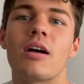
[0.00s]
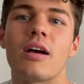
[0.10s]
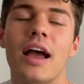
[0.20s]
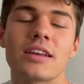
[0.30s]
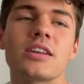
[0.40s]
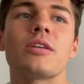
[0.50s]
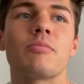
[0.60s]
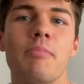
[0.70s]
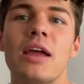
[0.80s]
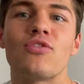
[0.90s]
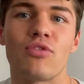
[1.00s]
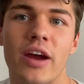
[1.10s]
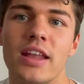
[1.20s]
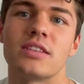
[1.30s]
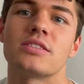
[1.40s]
as I made
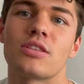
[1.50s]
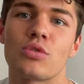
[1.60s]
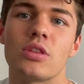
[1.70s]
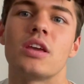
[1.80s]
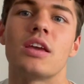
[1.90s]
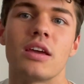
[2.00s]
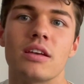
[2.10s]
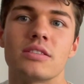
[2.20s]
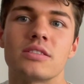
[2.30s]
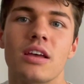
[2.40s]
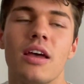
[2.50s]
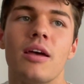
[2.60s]
friends through the years,